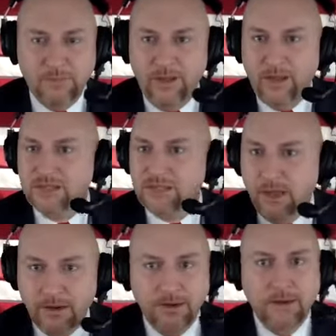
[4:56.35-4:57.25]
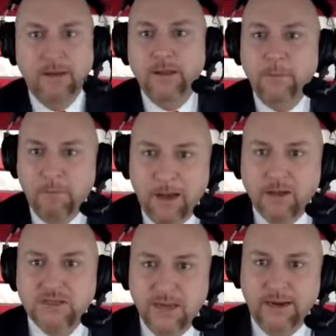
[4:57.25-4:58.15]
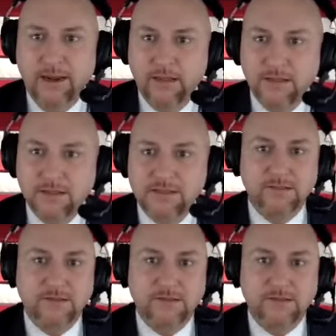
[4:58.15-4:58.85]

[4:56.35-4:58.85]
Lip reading: And all of a sudden, Mount St. Helens,